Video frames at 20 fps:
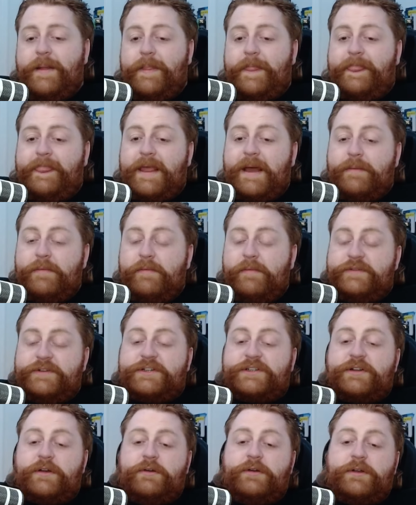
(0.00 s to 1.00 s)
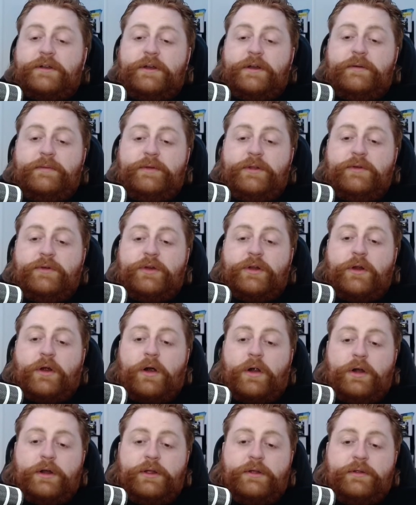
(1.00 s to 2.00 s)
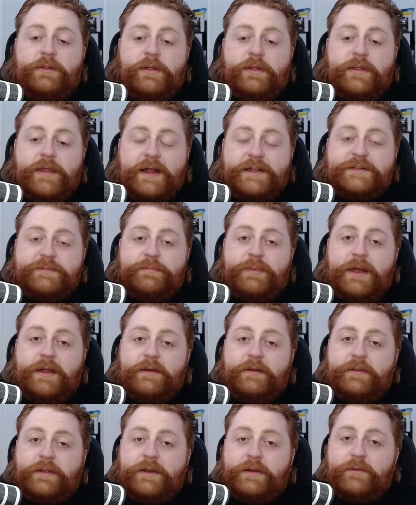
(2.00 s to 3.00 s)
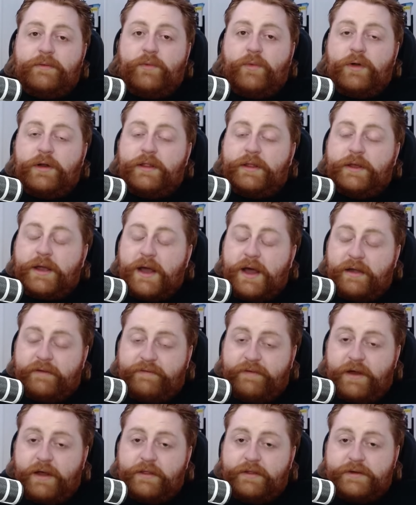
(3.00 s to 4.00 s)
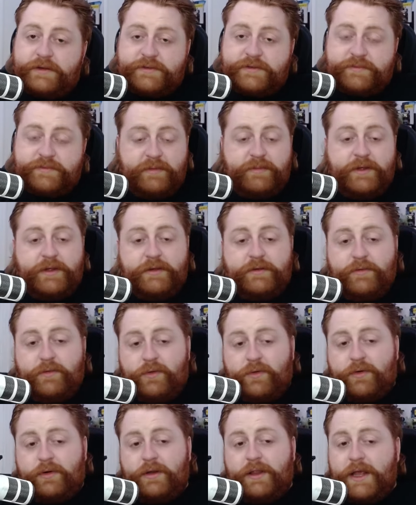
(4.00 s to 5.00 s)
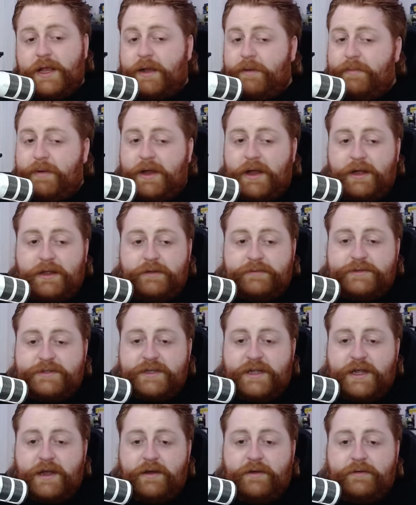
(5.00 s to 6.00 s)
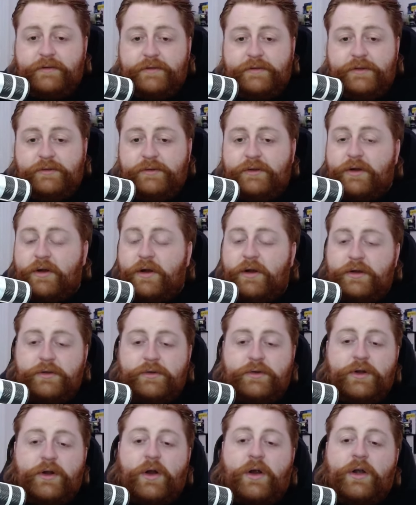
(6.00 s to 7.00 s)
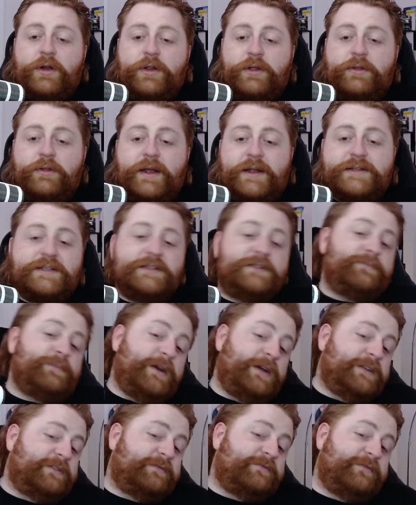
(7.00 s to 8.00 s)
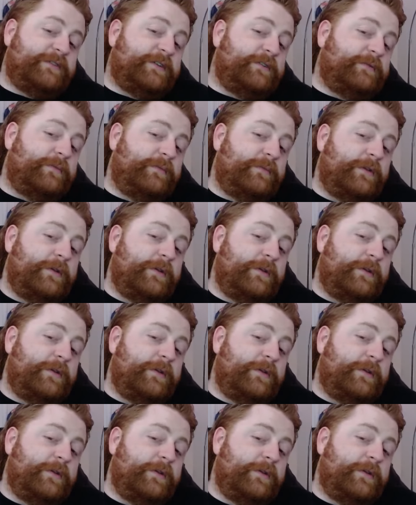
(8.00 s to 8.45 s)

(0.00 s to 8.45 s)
That movie's so good, you could argue that that's better than one of The Godfathers, maybe. Or, like, Apocalypse Now. You could argue that's his best film.